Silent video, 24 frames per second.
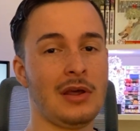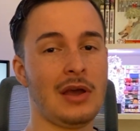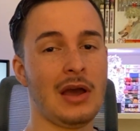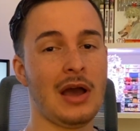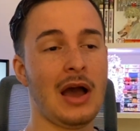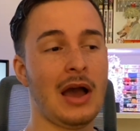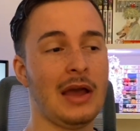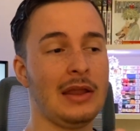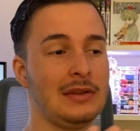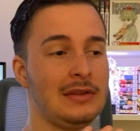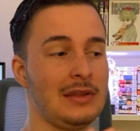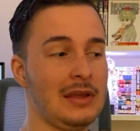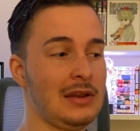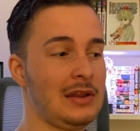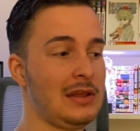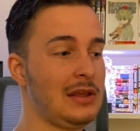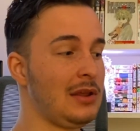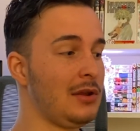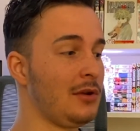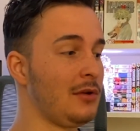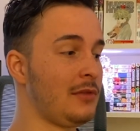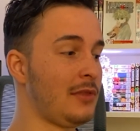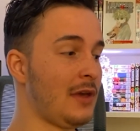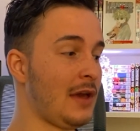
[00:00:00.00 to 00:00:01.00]
I did
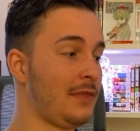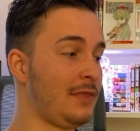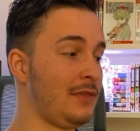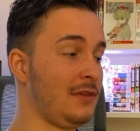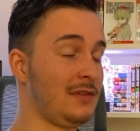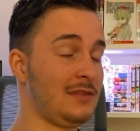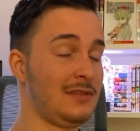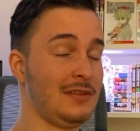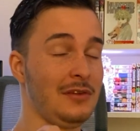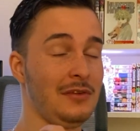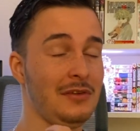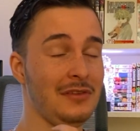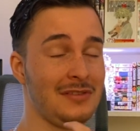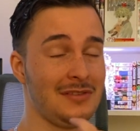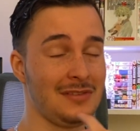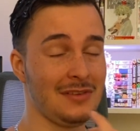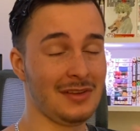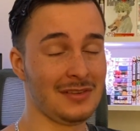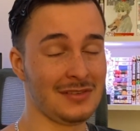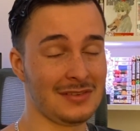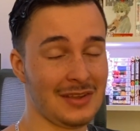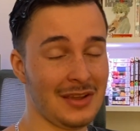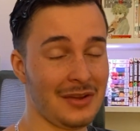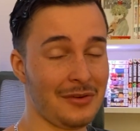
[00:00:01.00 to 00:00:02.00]
hear that this series
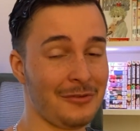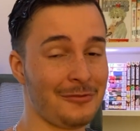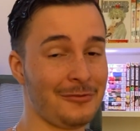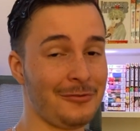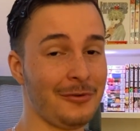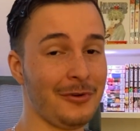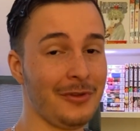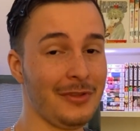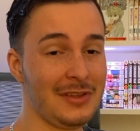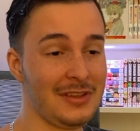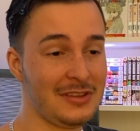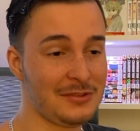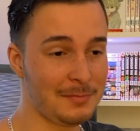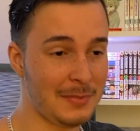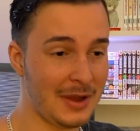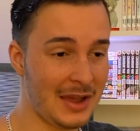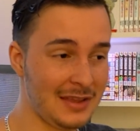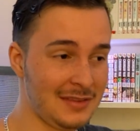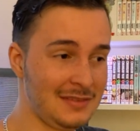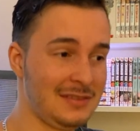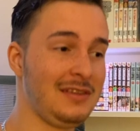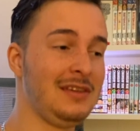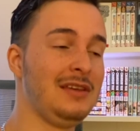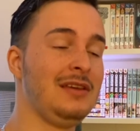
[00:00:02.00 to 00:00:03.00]
does get really
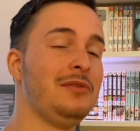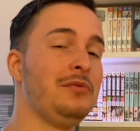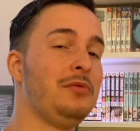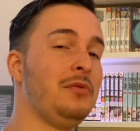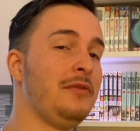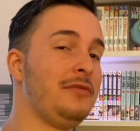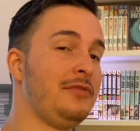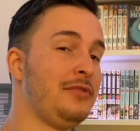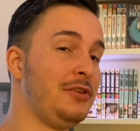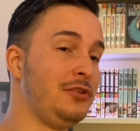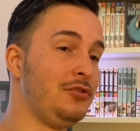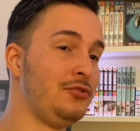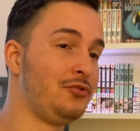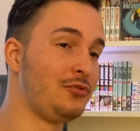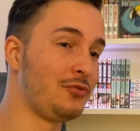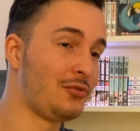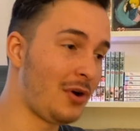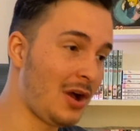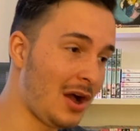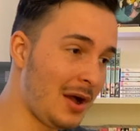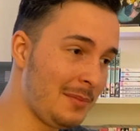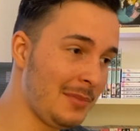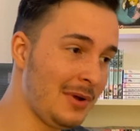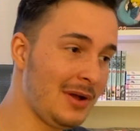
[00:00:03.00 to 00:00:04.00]
spicy with the
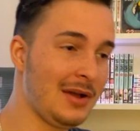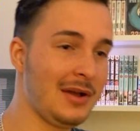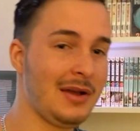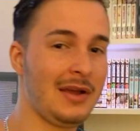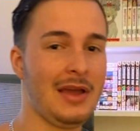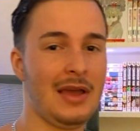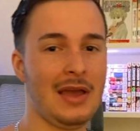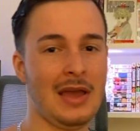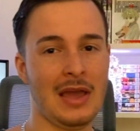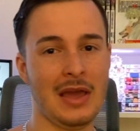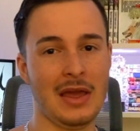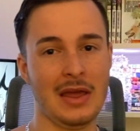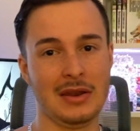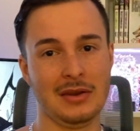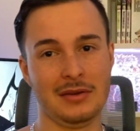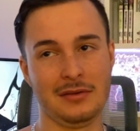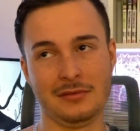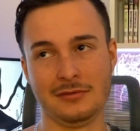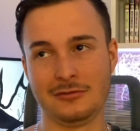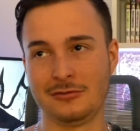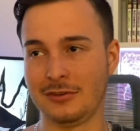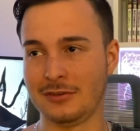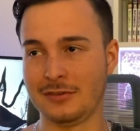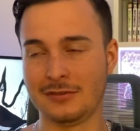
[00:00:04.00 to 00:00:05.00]
drama and
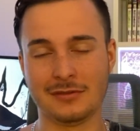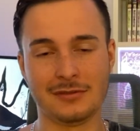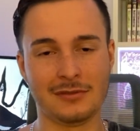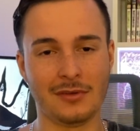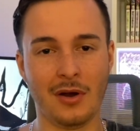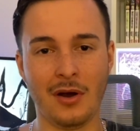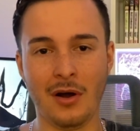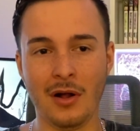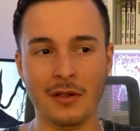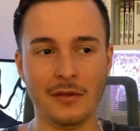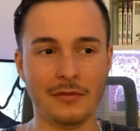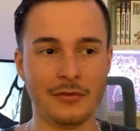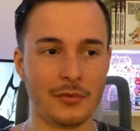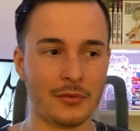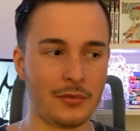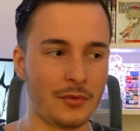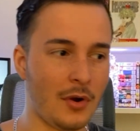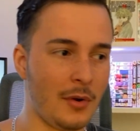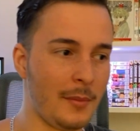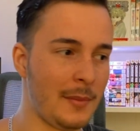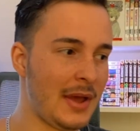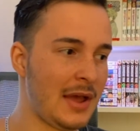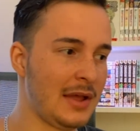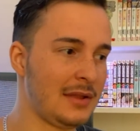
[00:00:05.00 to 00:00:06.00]
just all of the
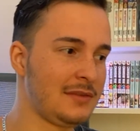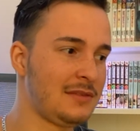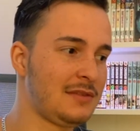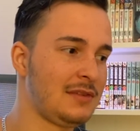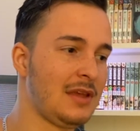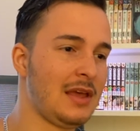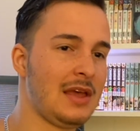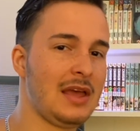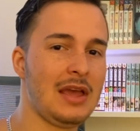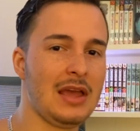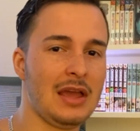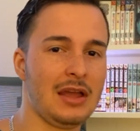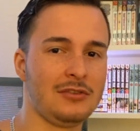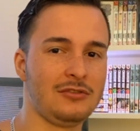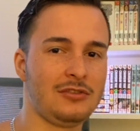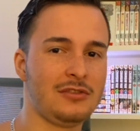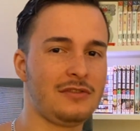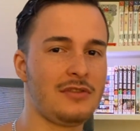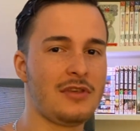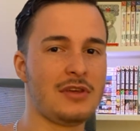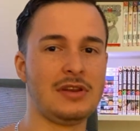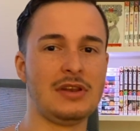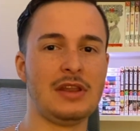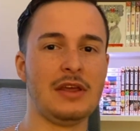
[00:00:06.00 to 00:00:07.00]
romance and just
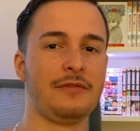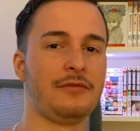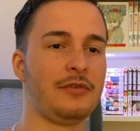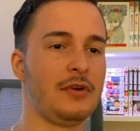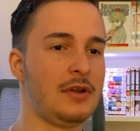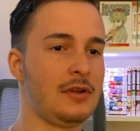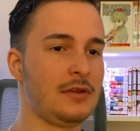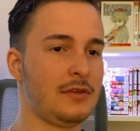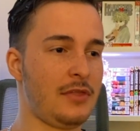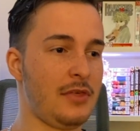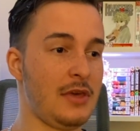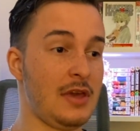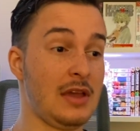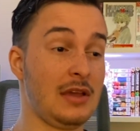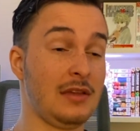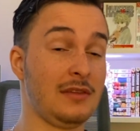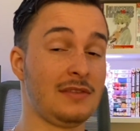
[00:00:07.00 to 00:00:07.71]
the different things